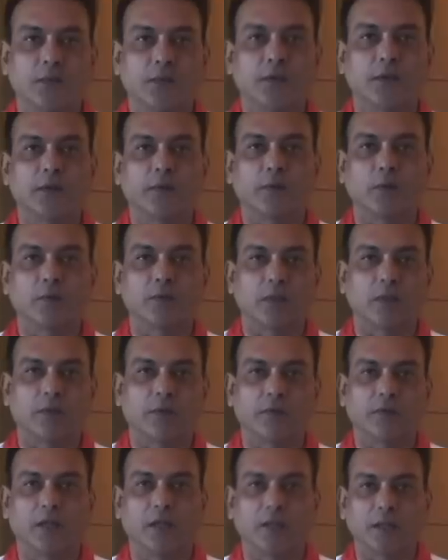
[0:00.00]
different from some
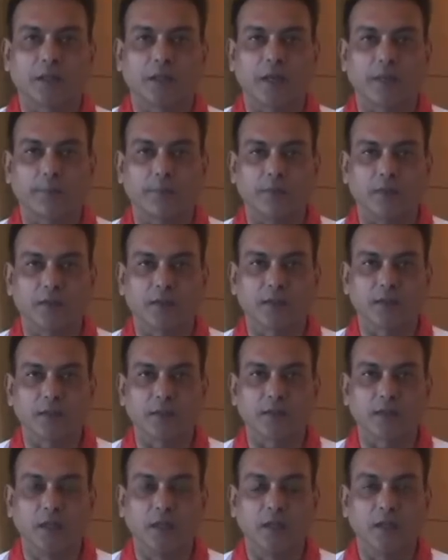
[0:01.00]
of the other captains
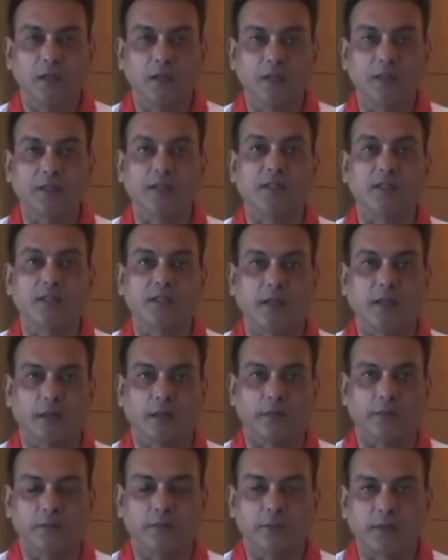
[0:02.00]
is he's
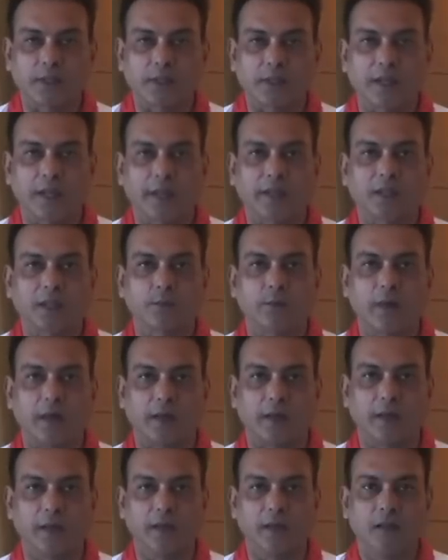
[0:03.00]
instinctive, just like his
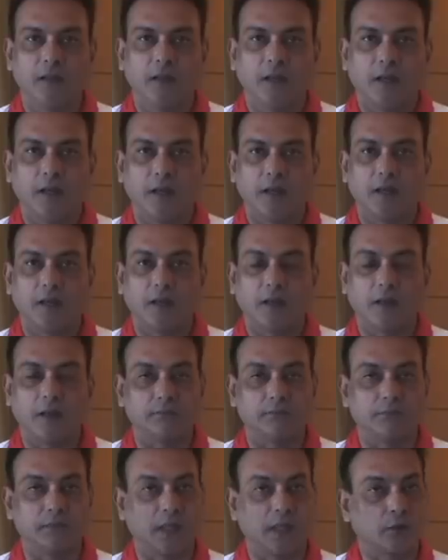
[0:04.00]
batting. And
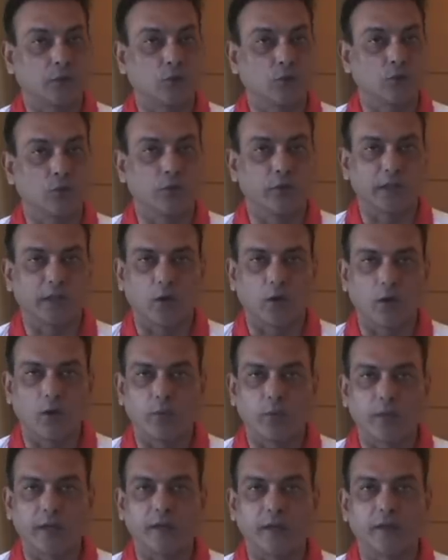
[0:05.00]
that could go a
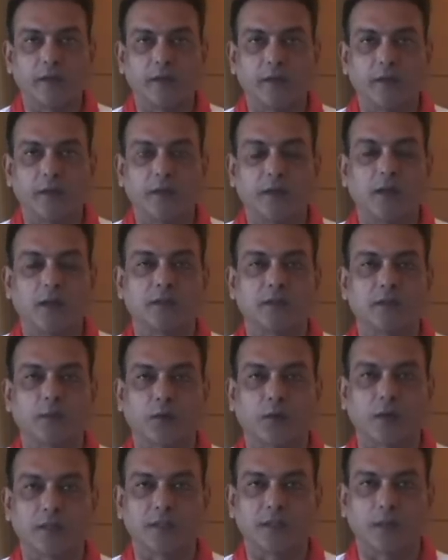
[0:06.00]
long way in
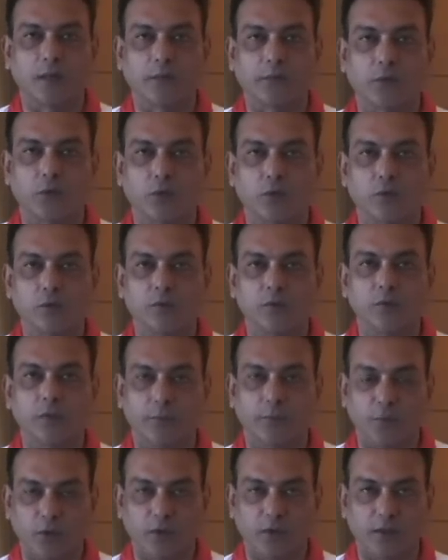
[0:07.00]
surprising a few
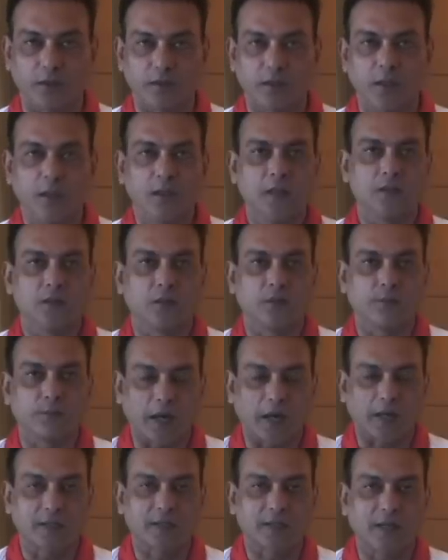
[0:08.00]
opponents. So if
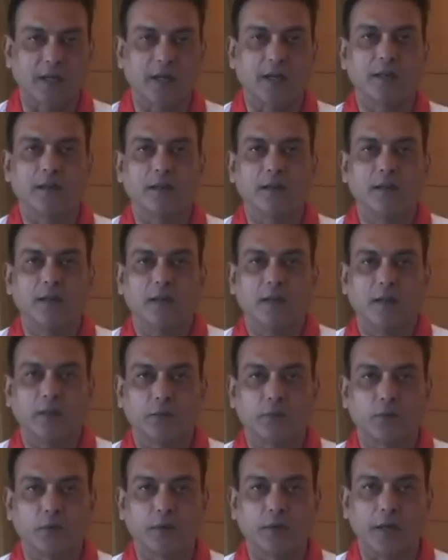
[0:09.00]
Pakistan
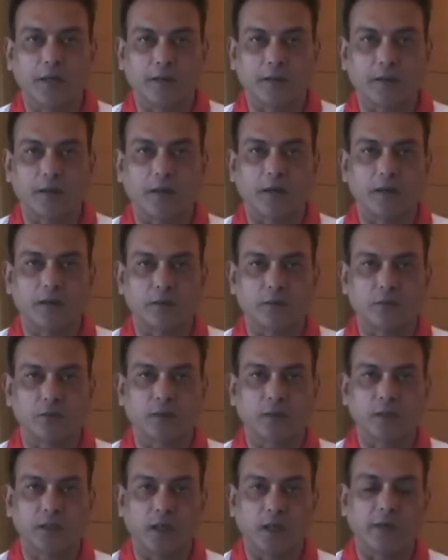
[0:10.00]
have to get to
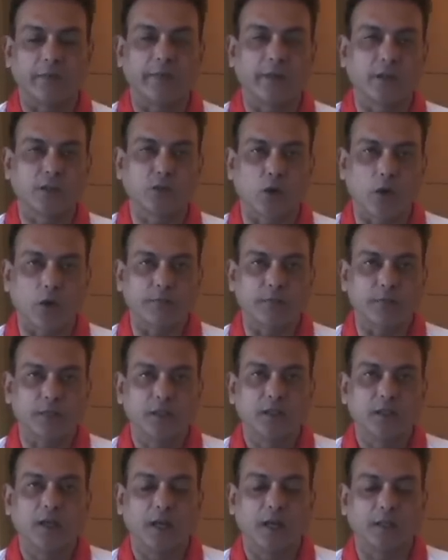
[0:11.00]
the very top,
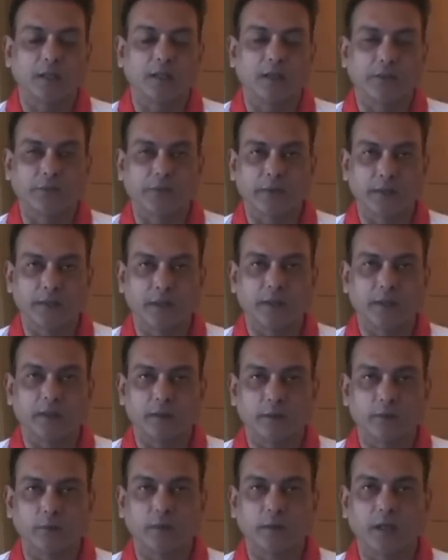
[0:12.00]
I think Afridi
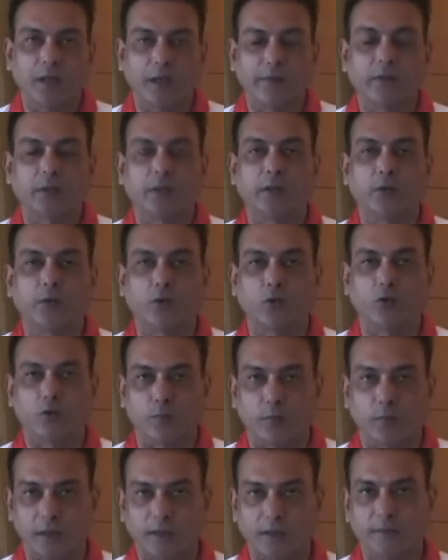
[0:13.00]
will have a key role
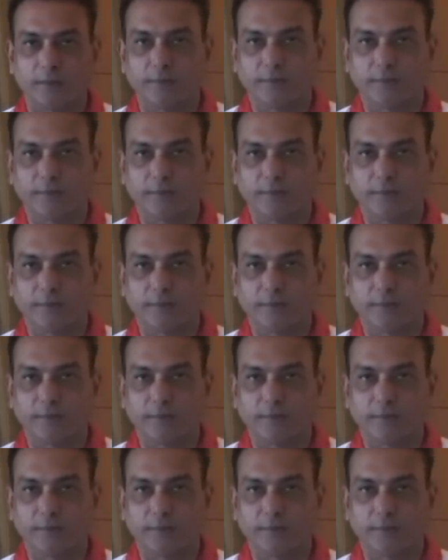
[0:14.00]
to play.